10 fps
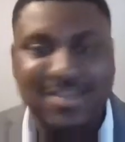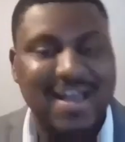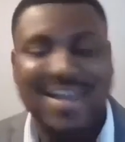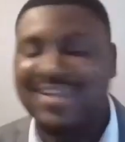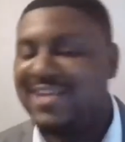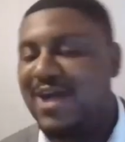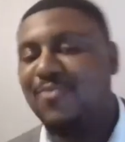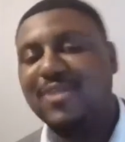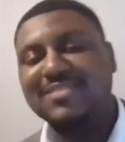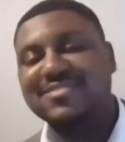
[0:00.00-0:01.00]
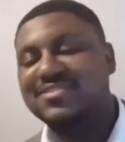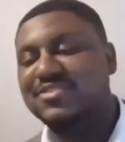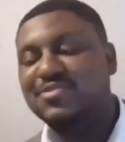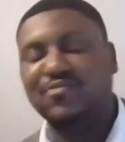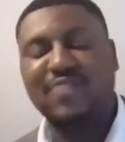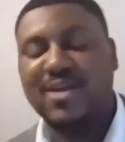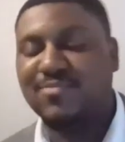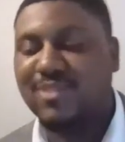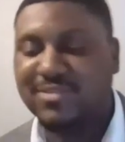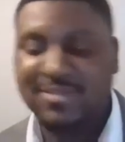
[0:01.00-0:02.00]
I cannot wait to see you fight,
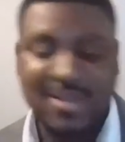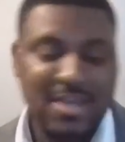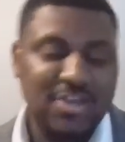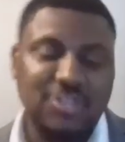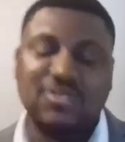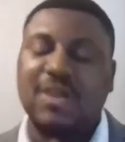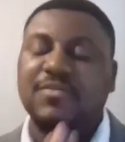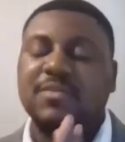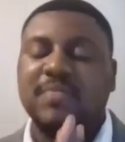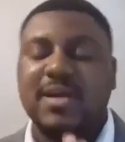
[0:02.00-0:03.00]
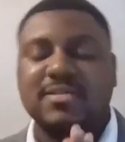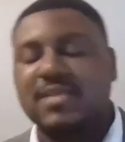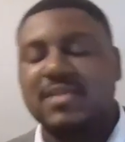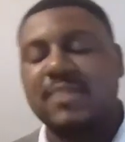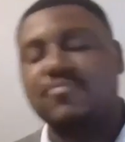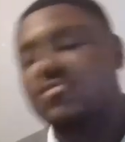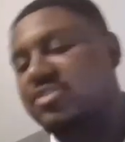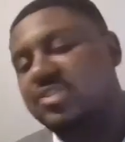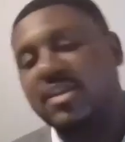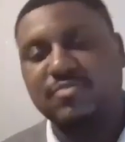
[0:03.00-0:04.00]
brother. You have an amazing day.
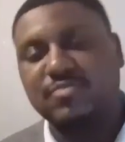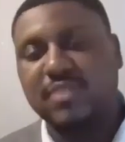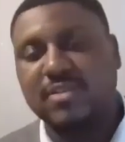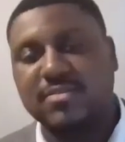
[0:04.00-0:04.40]
Appreciate you, brother.